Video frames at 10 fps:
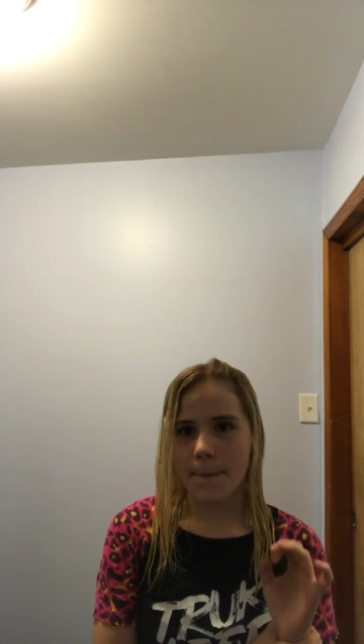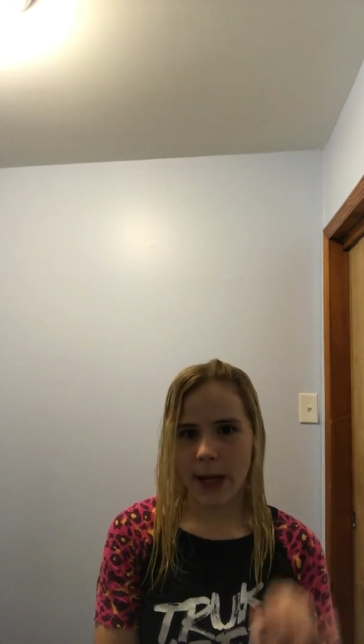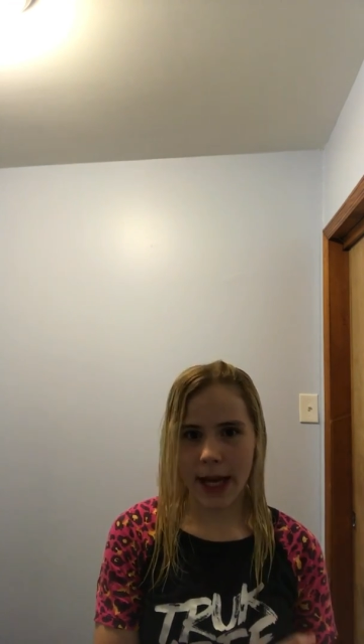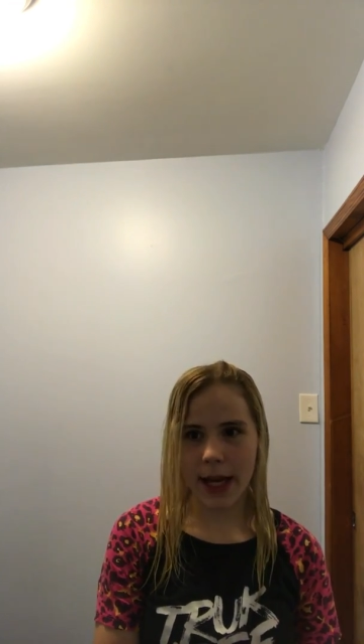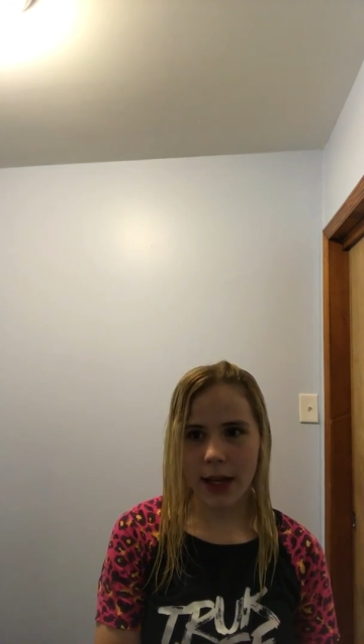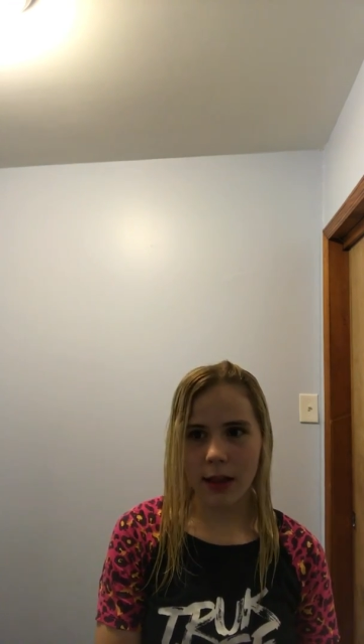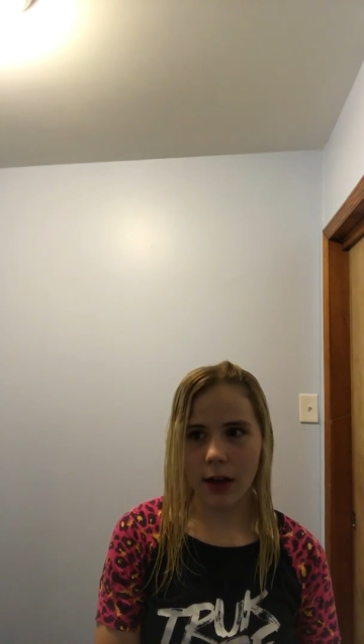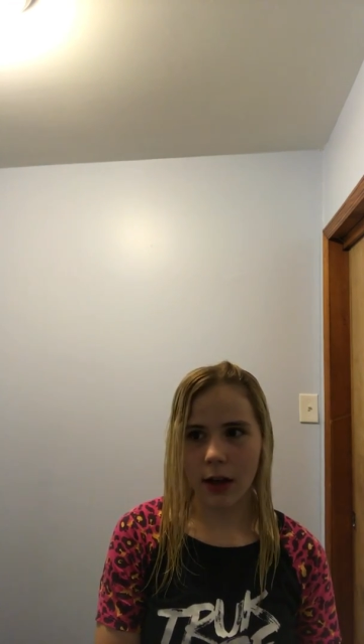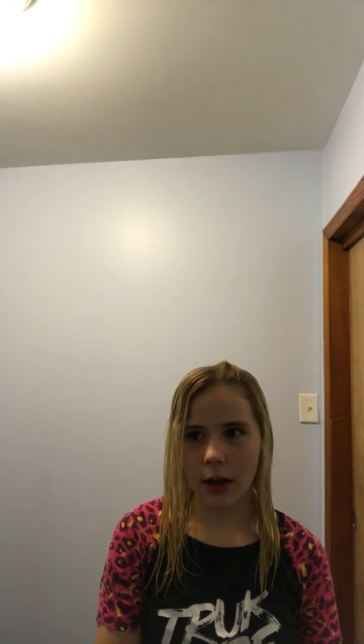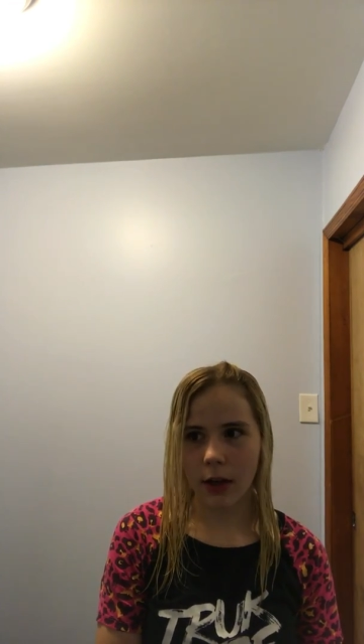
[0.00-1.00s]

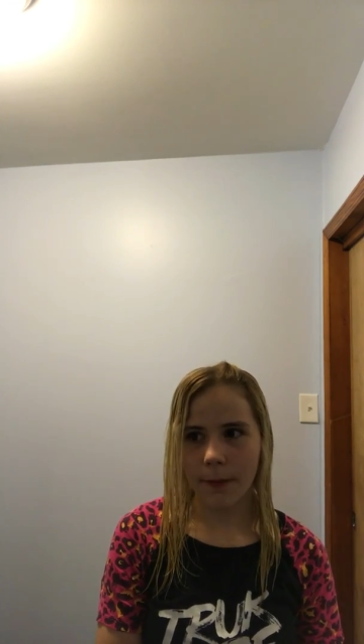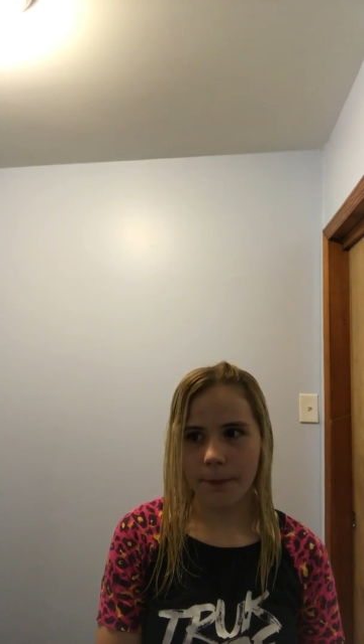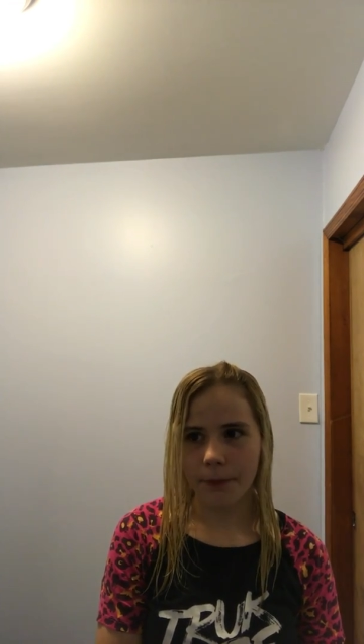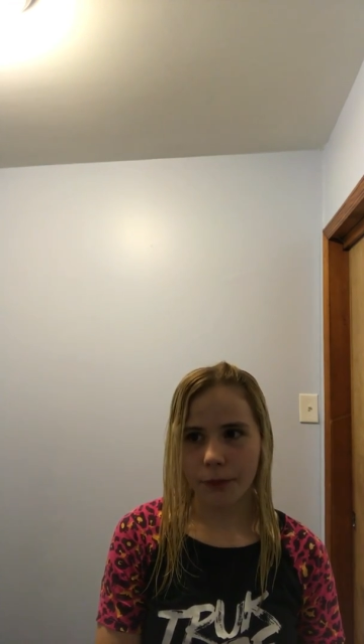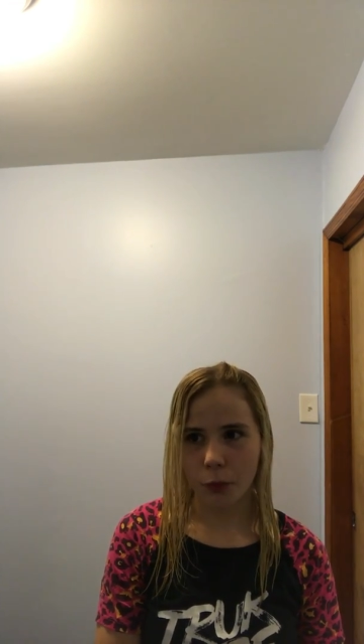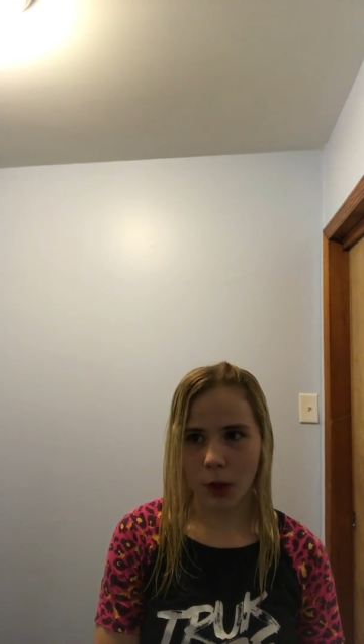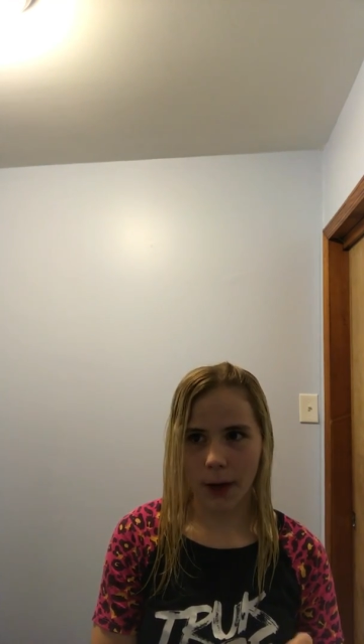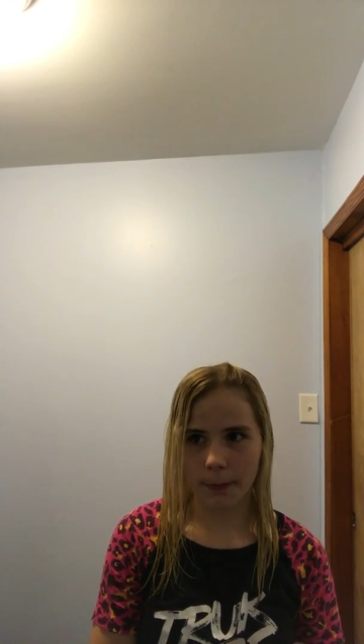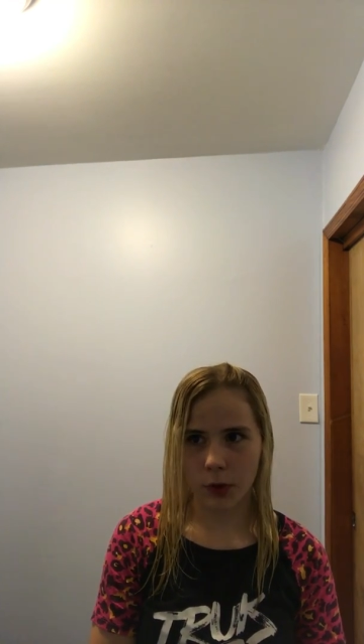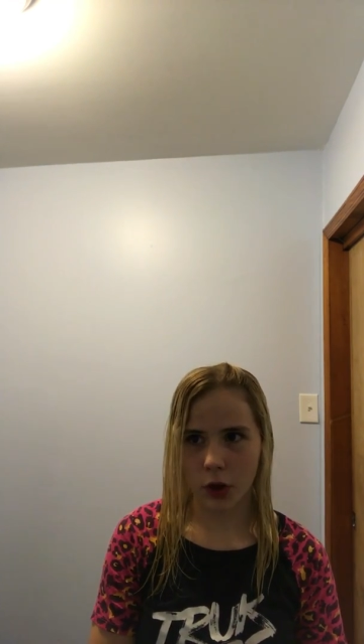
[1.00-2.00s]
Michaela went
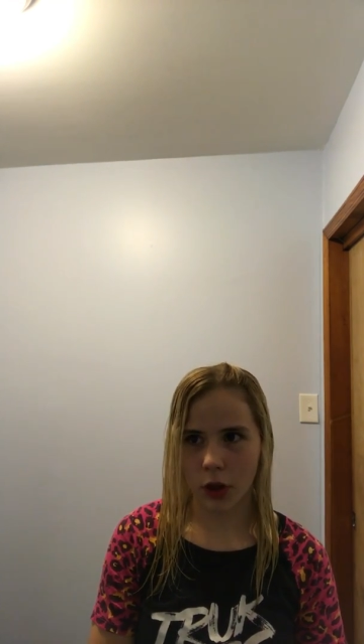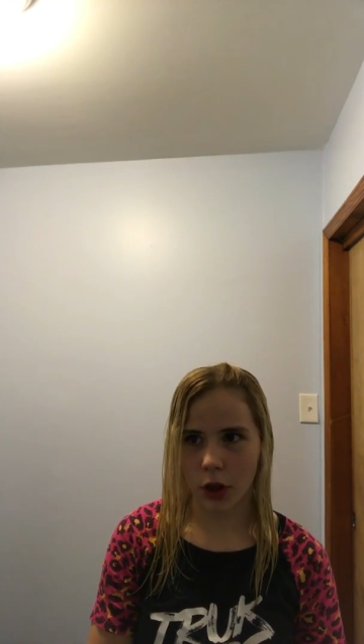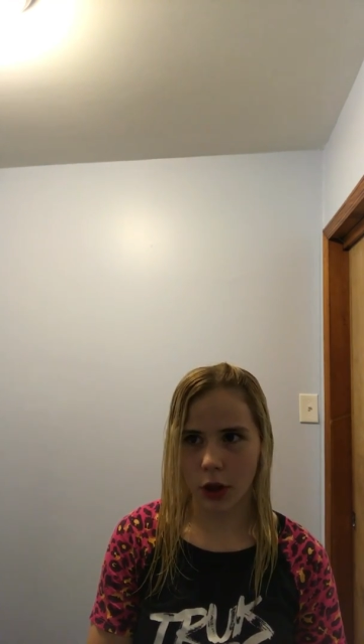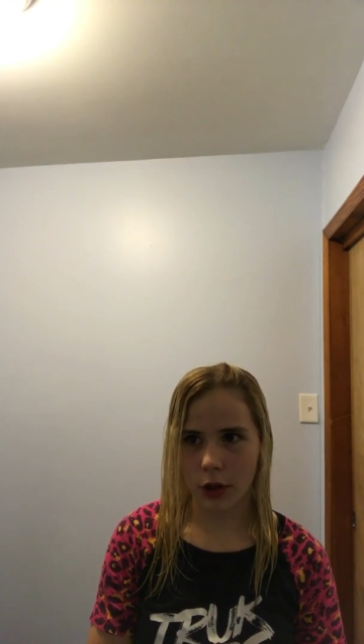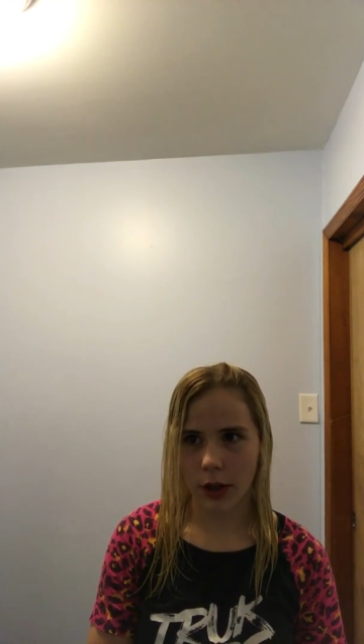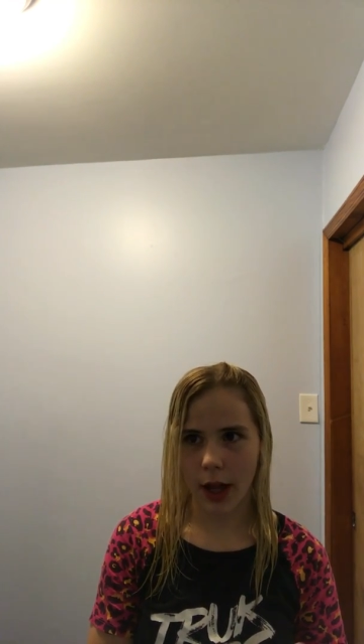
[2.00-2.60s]
up to her